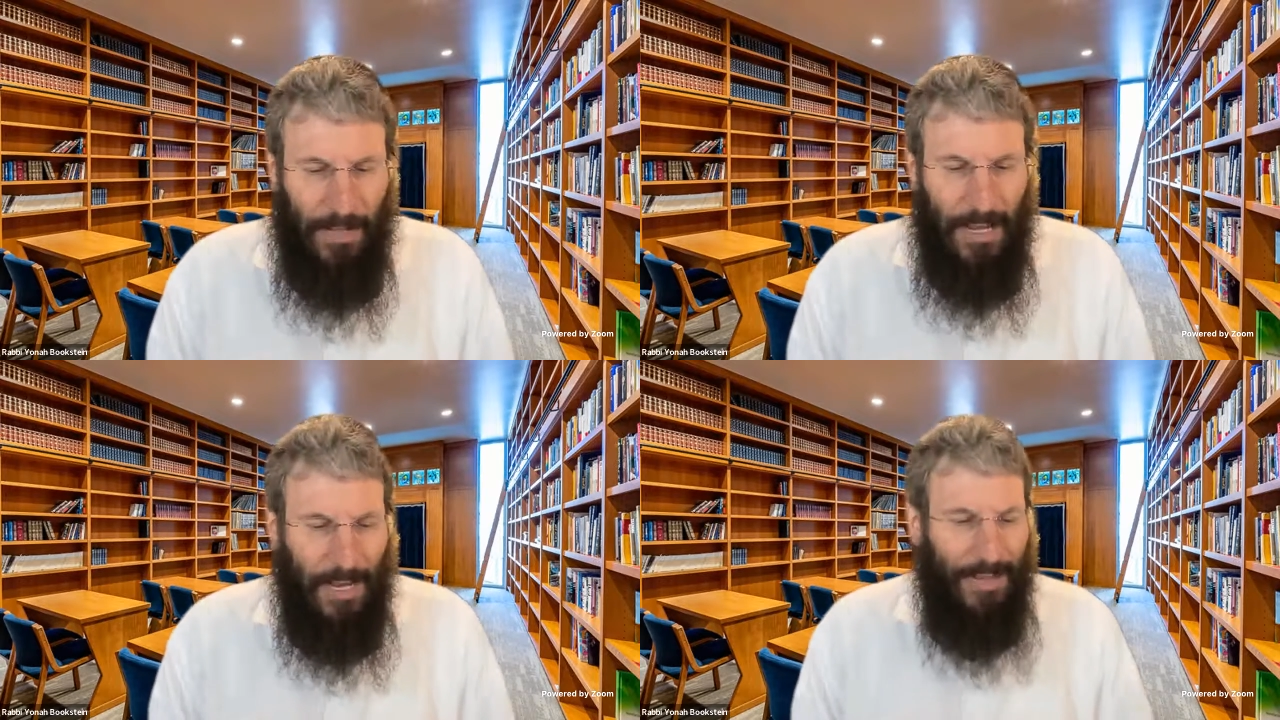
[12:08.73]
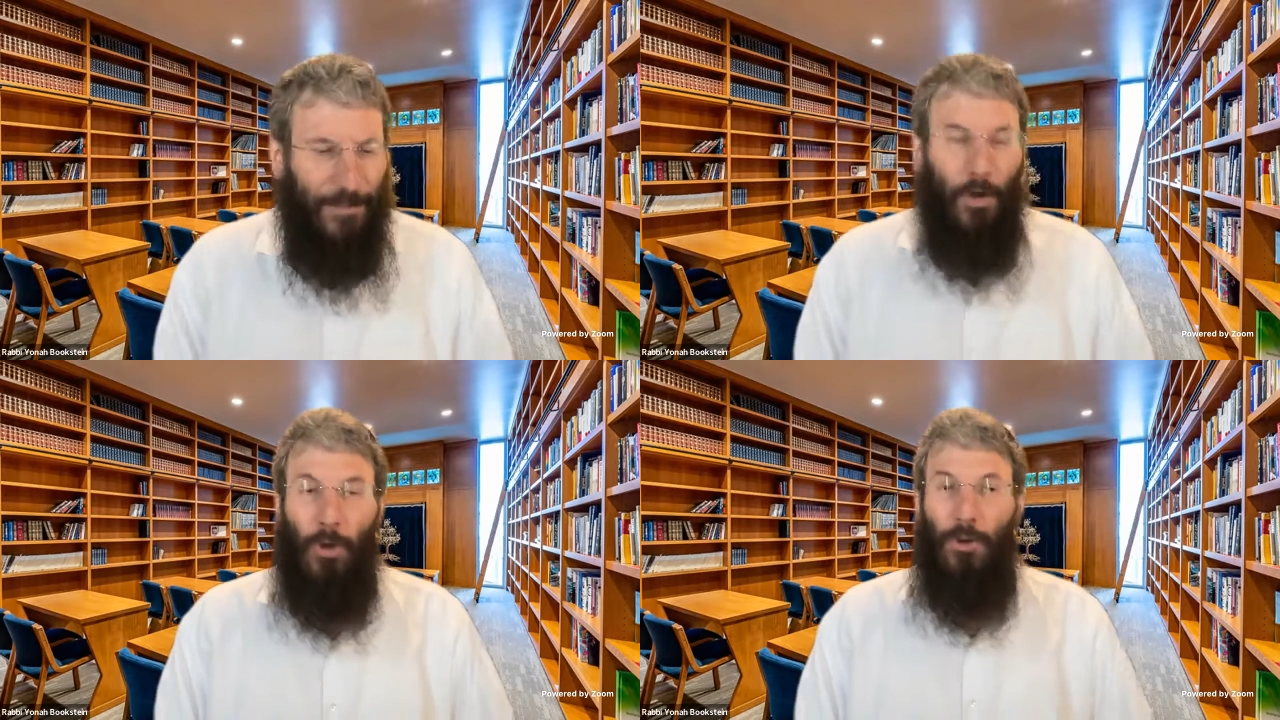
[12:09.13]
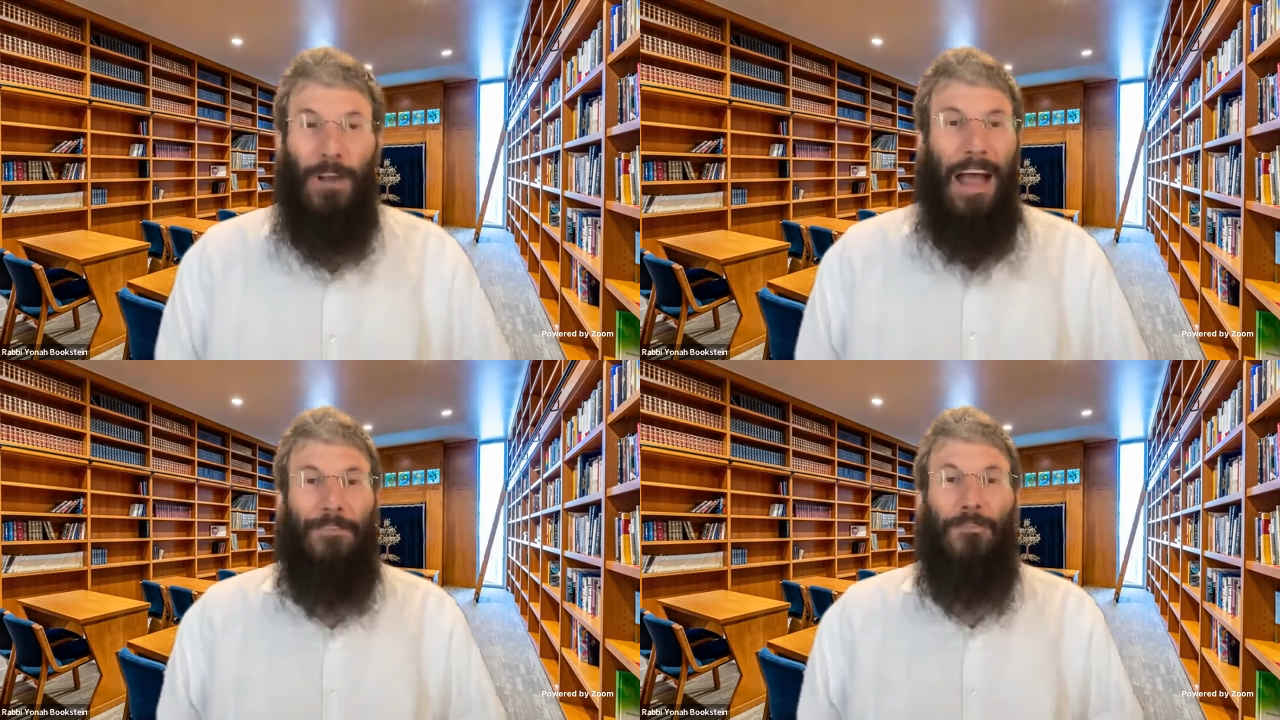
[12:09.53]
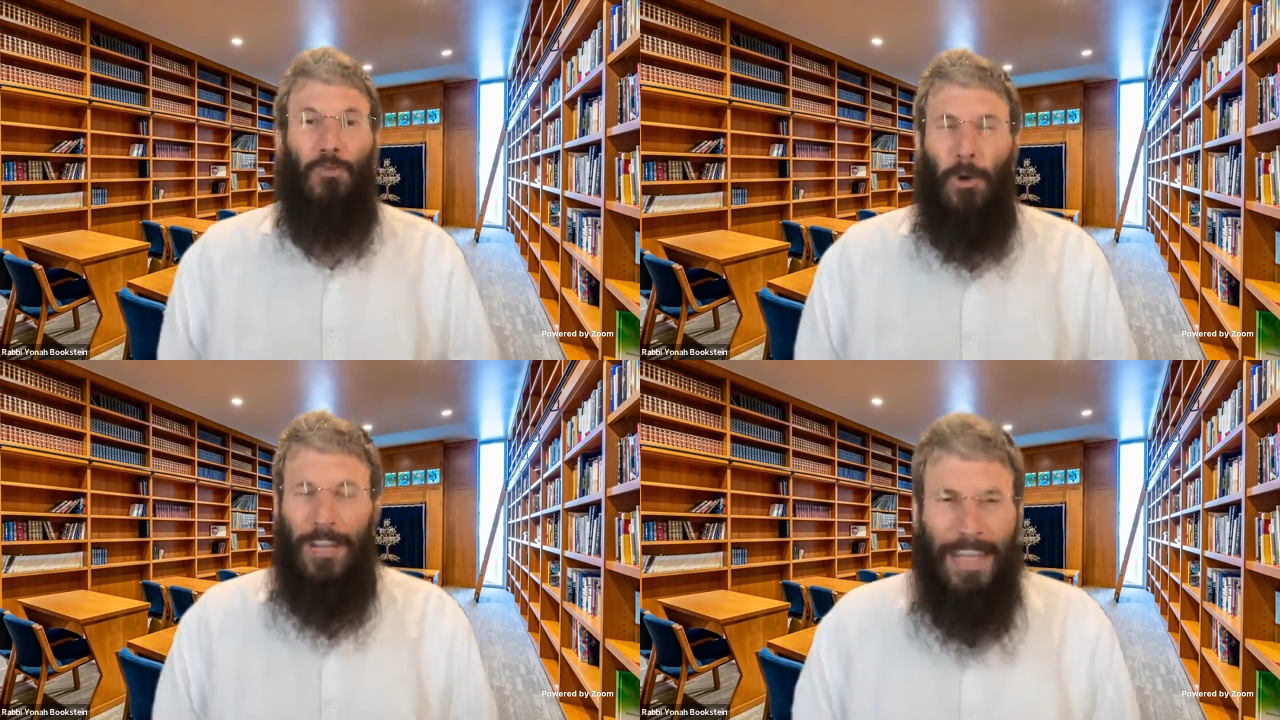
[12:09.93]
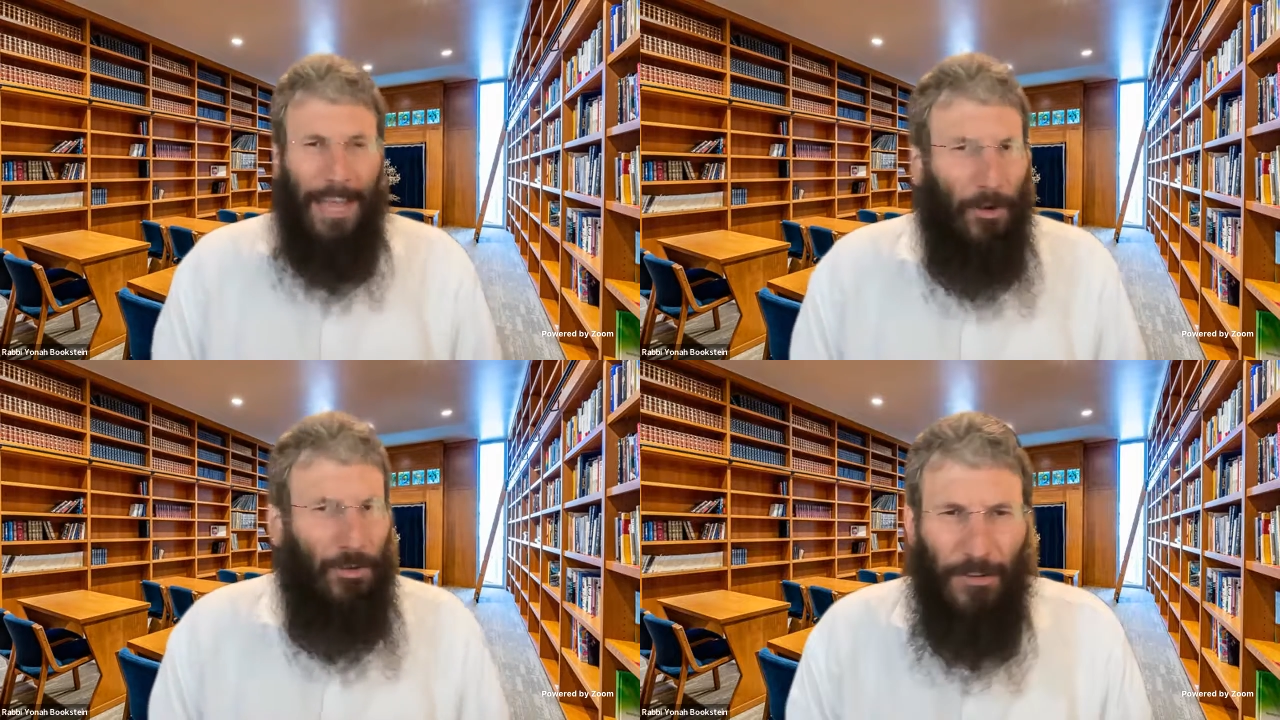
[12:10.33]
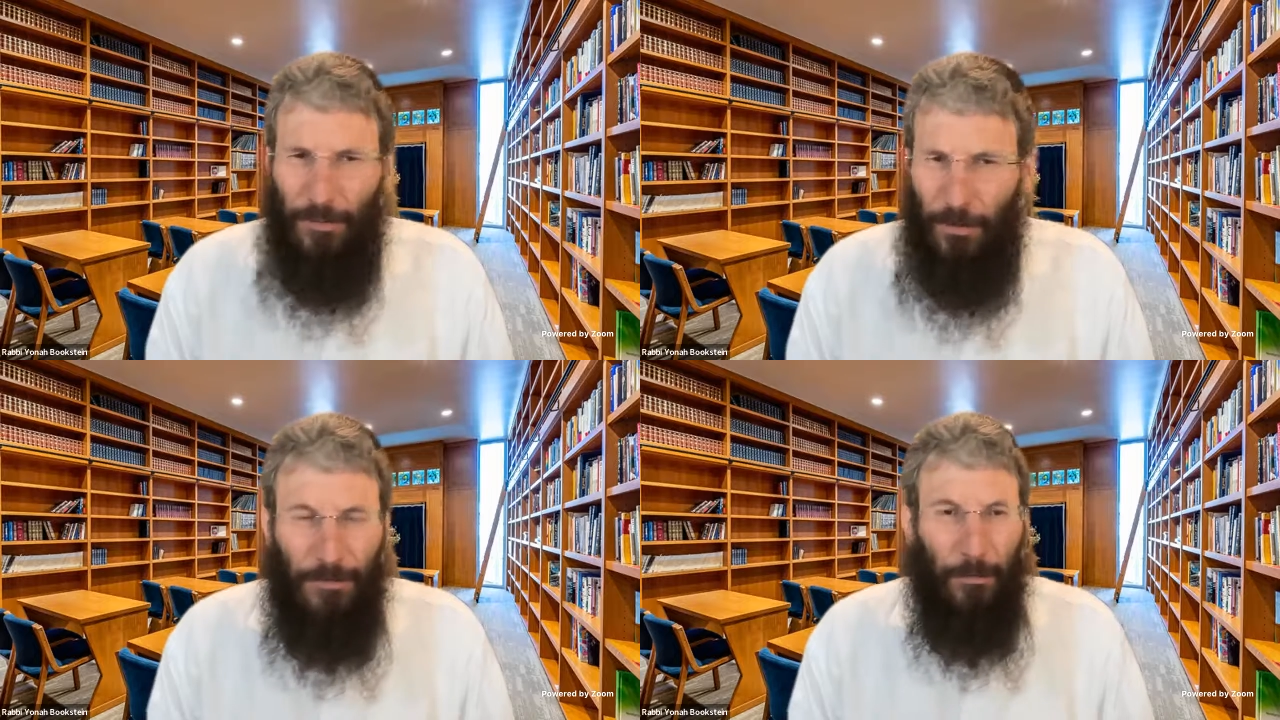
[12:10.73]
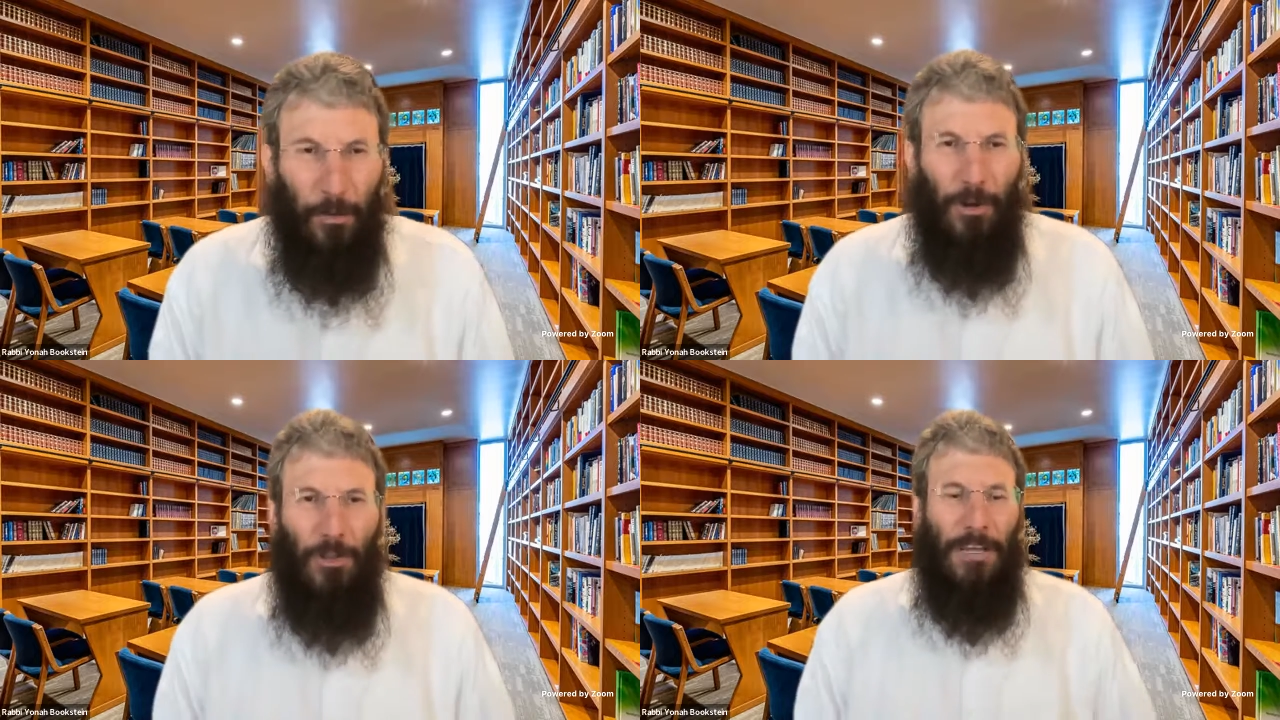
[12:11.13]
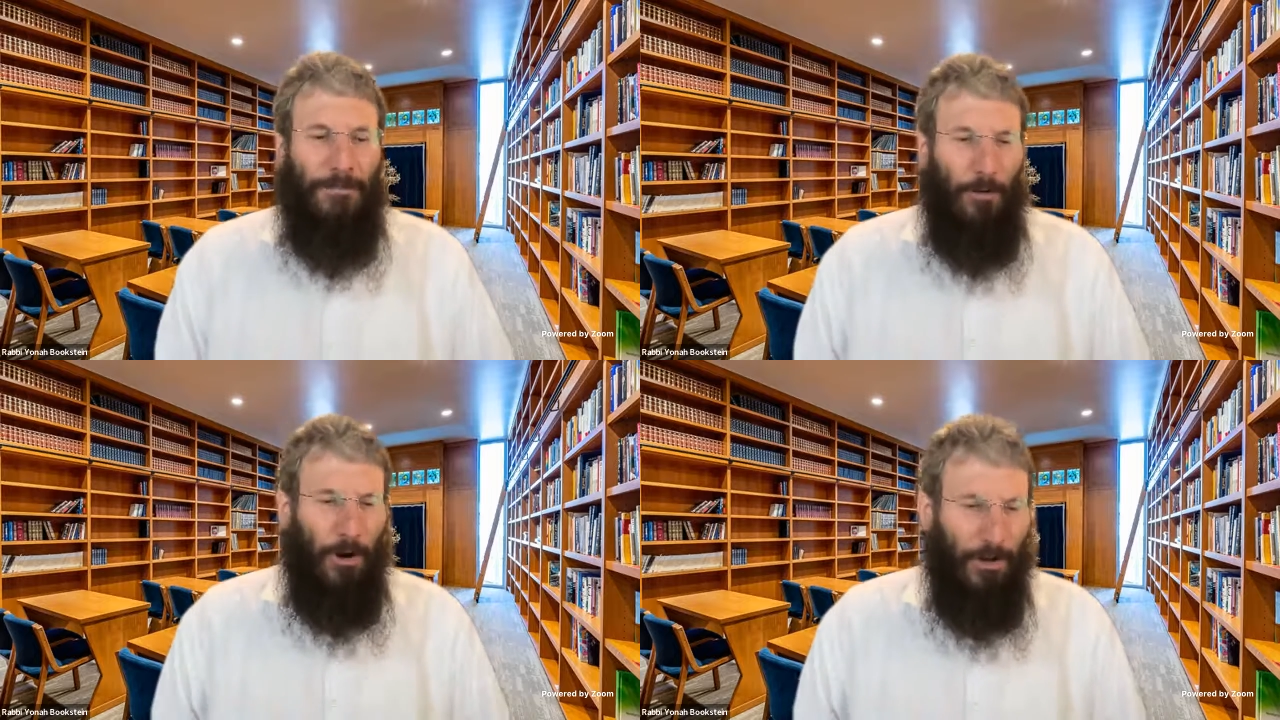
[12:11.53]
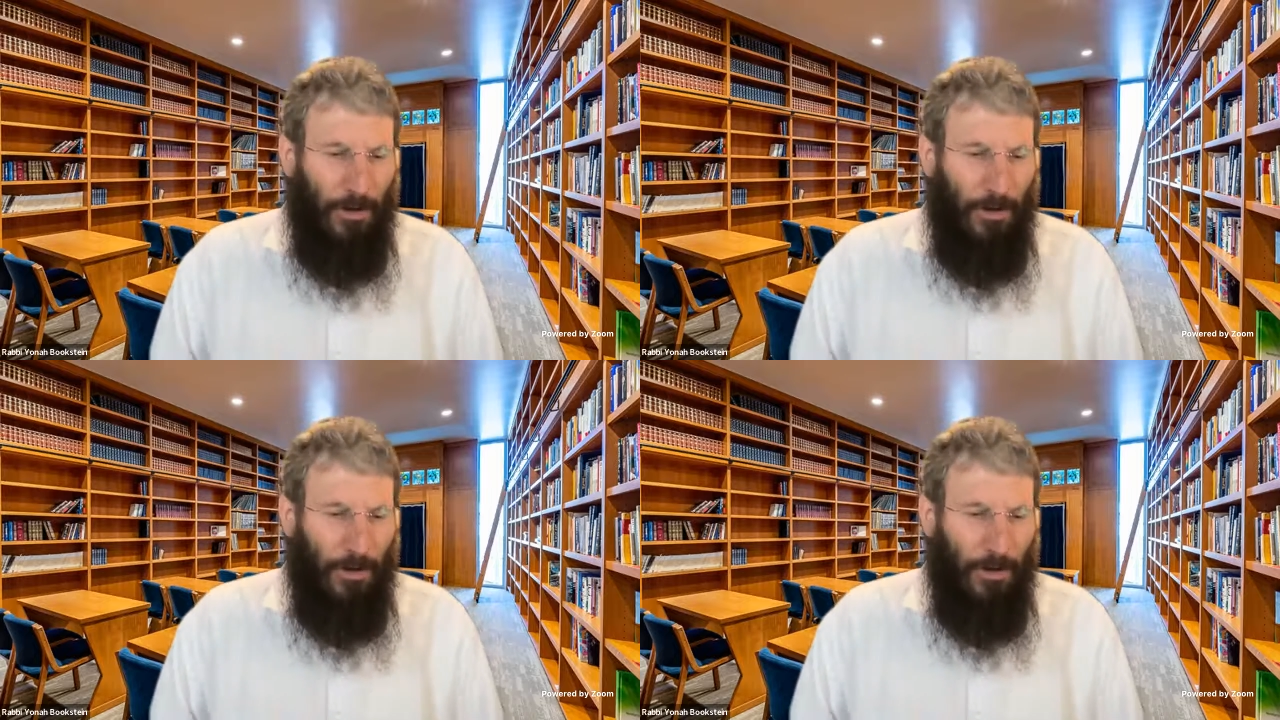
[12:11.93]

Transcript: and even though you're not destroying it yet, you're just searching for it and looking for it.